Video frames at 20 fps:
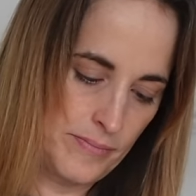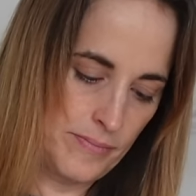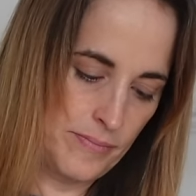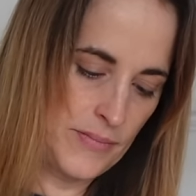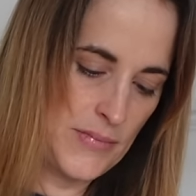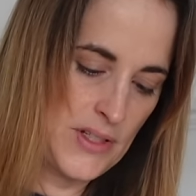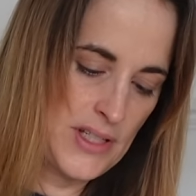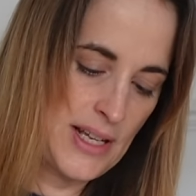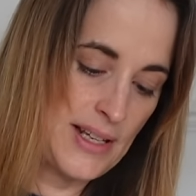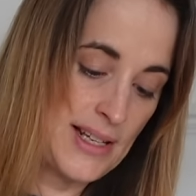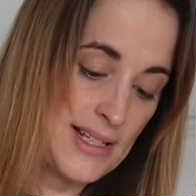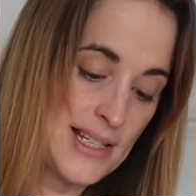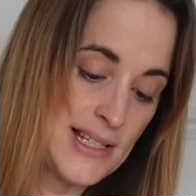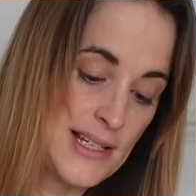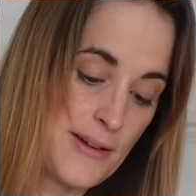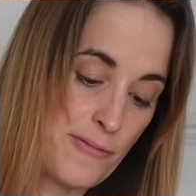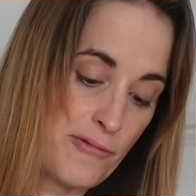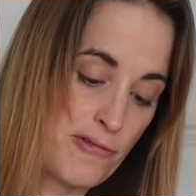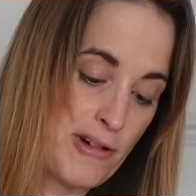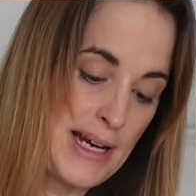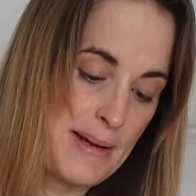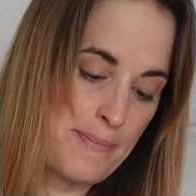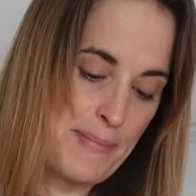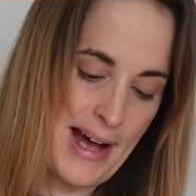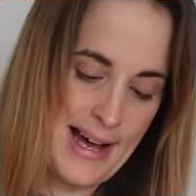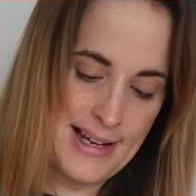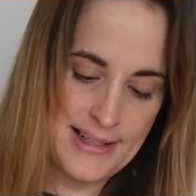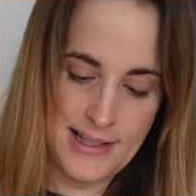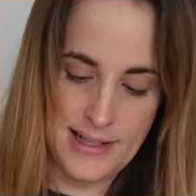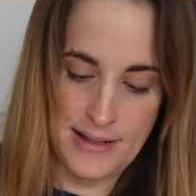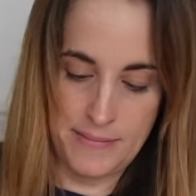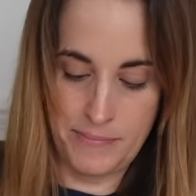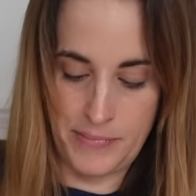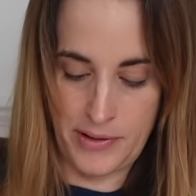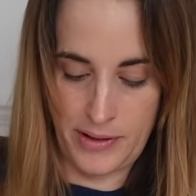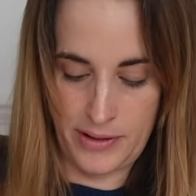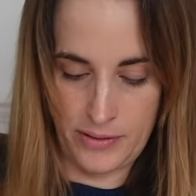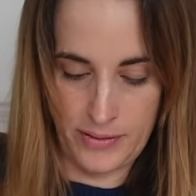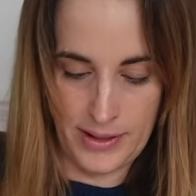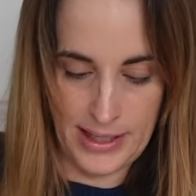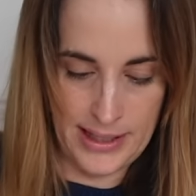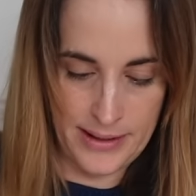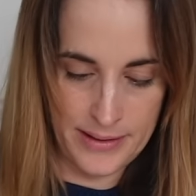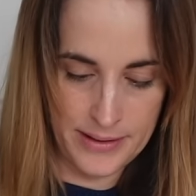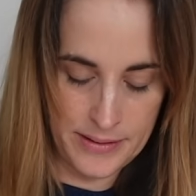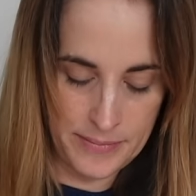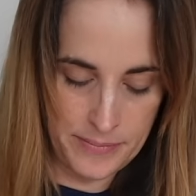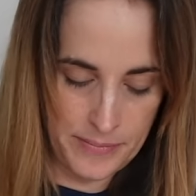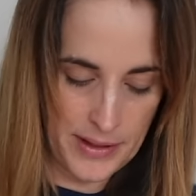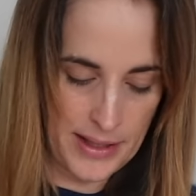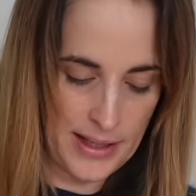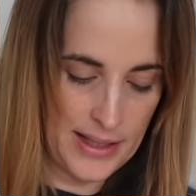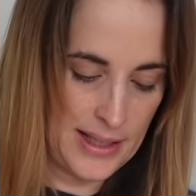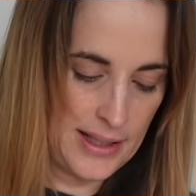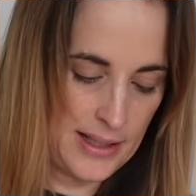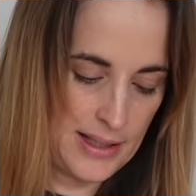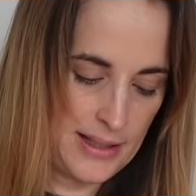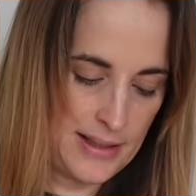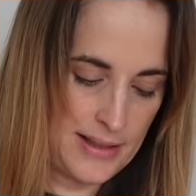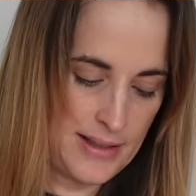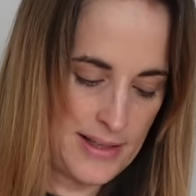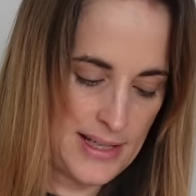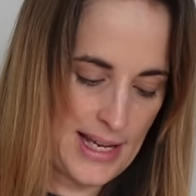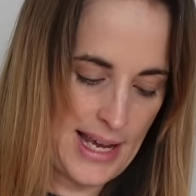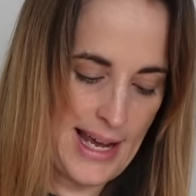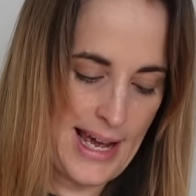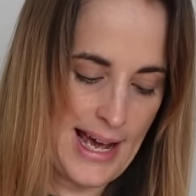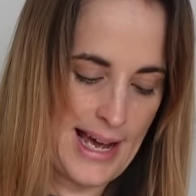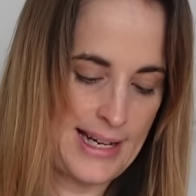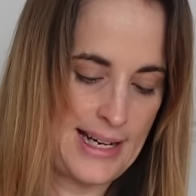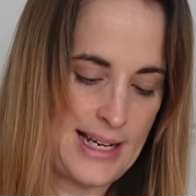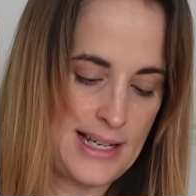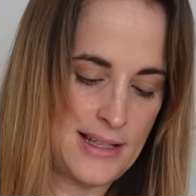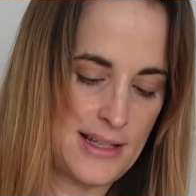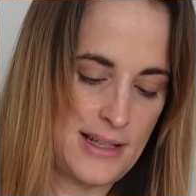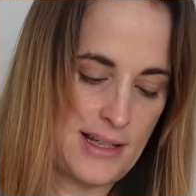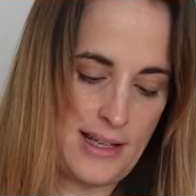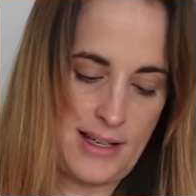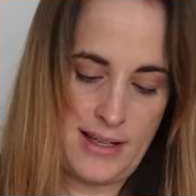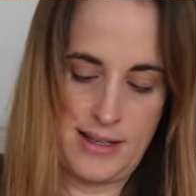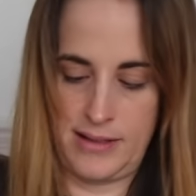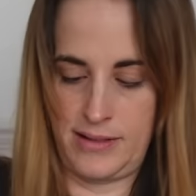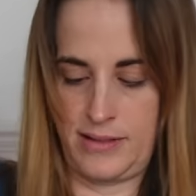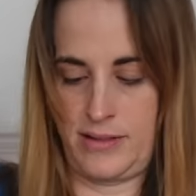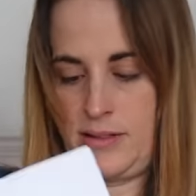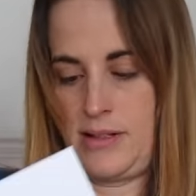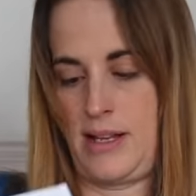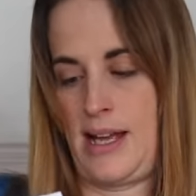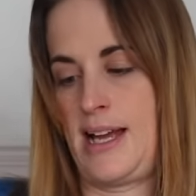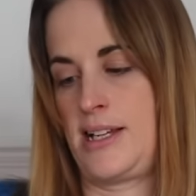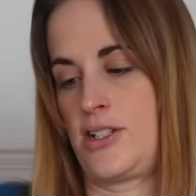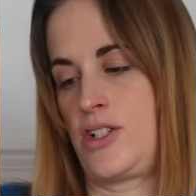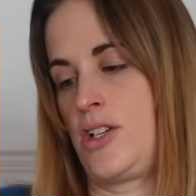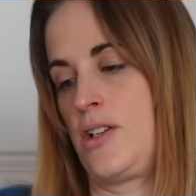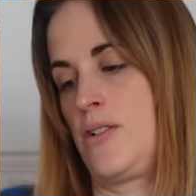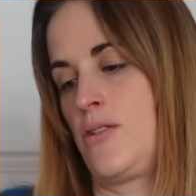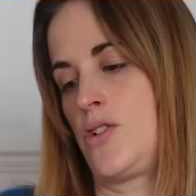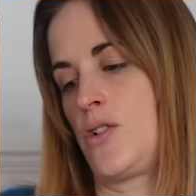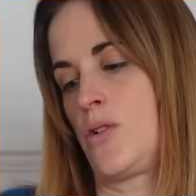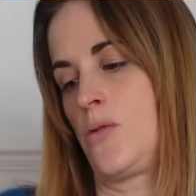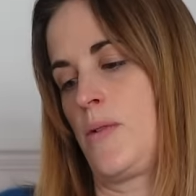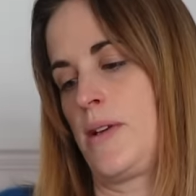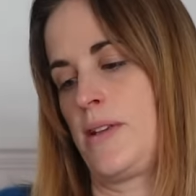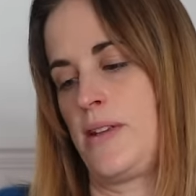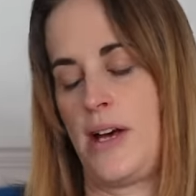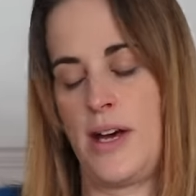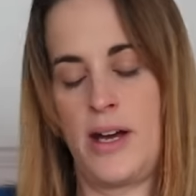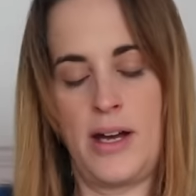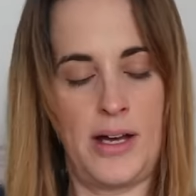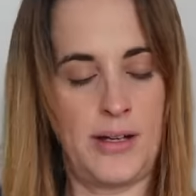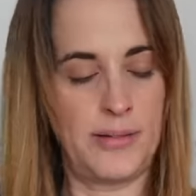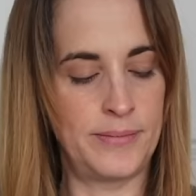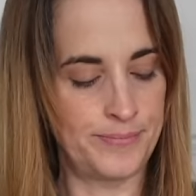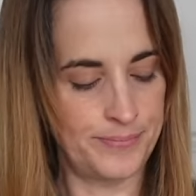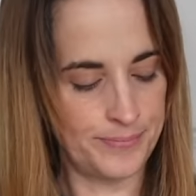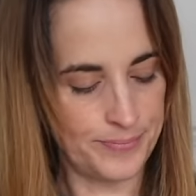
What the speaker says: So this is a free pattern, by the way, by Lucy. And it's as usual with her